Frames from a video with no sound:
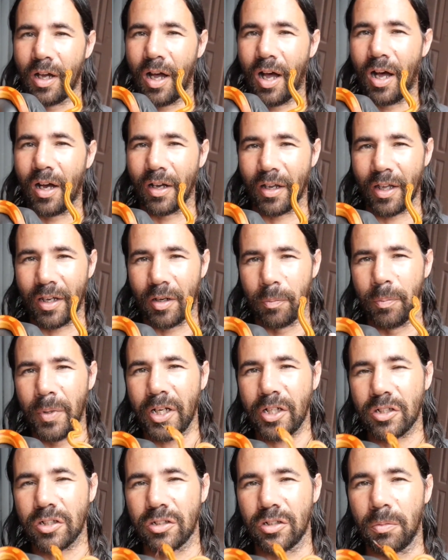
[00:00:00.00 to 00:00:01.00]
I'll get a
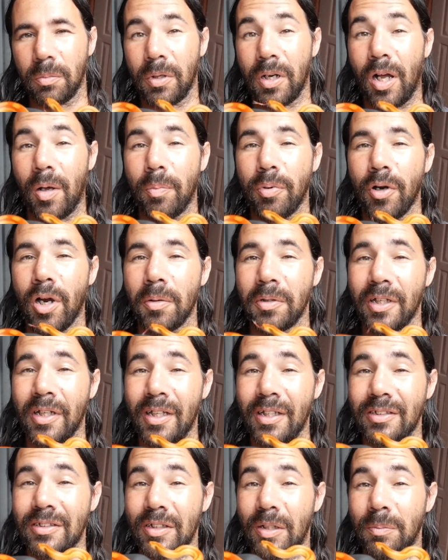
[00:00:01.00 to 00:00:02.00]
mixture, but I'll probably
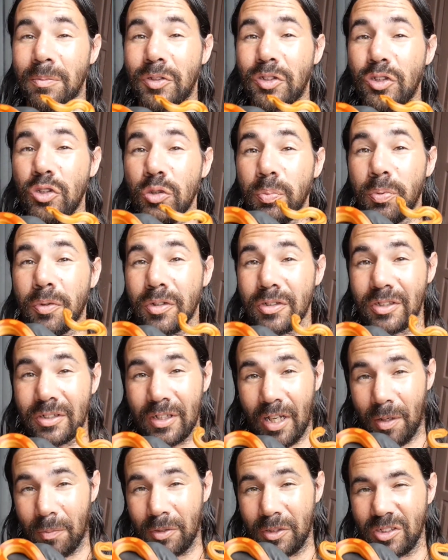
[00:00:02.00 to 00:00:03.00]
get some super
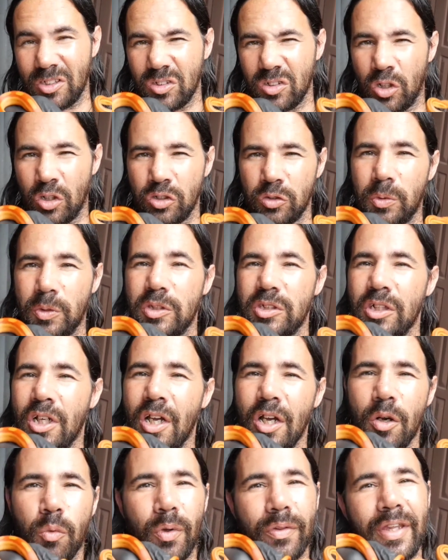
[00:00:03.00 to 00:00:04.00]
salmon snows, which
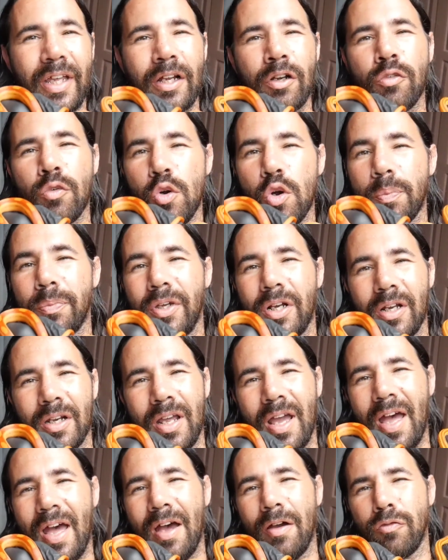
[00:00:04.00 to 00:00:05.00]
when they grow up they're
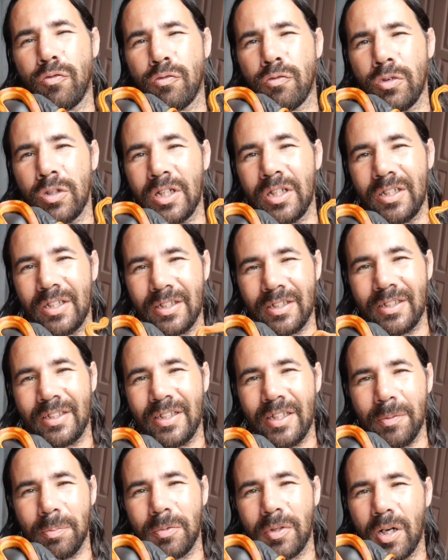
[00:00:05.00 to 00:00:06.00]
gonna have really
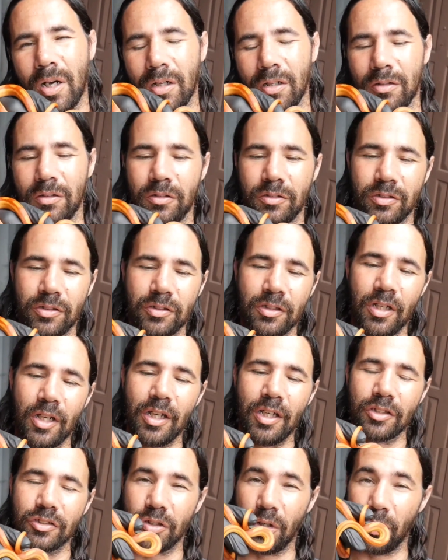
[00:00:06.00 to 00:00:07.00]
deep colors.
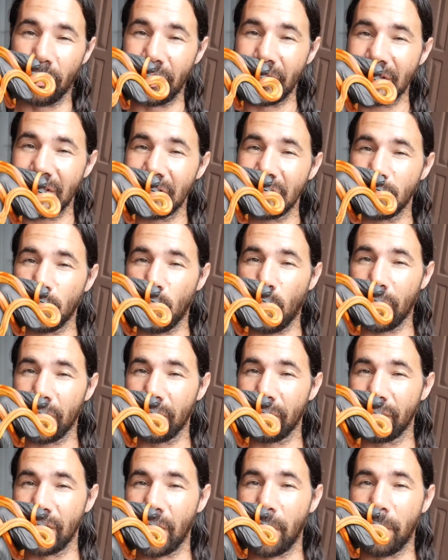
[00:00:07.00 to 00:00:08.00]
So this is one
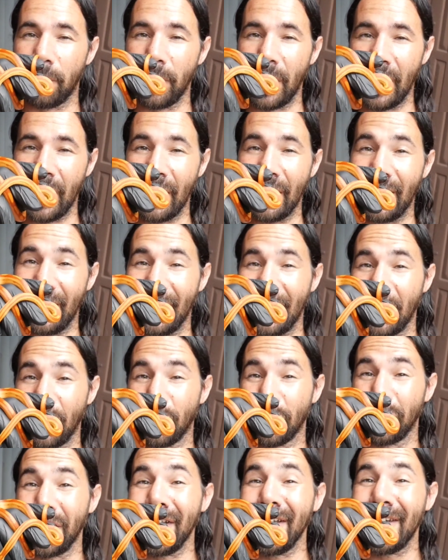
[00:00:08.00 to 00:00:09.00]
of the main
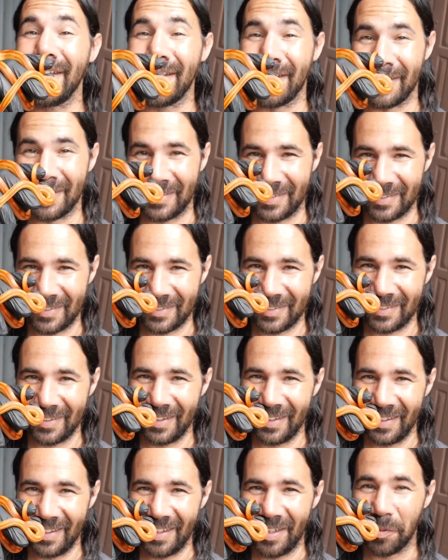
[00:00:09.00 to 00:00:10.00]
ingredients
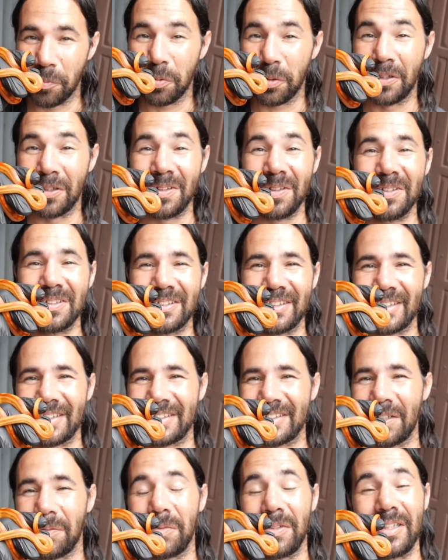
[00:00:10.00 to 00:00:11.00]
in producing
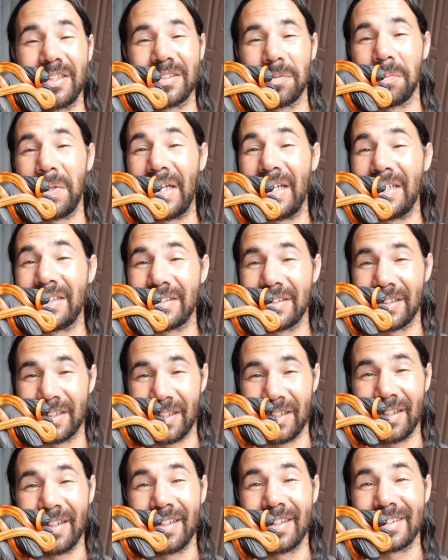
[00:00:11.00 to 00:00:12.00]
some of these amazing
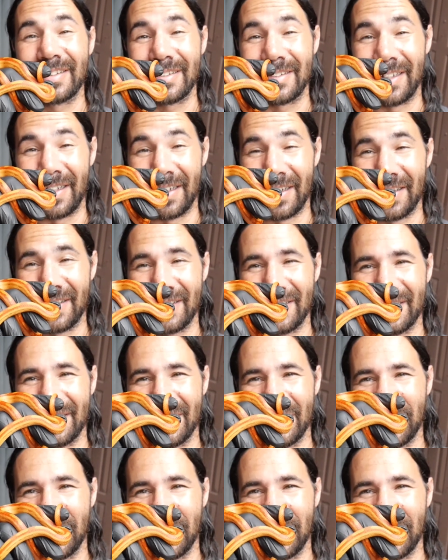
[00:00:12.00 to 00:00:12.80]
snakes.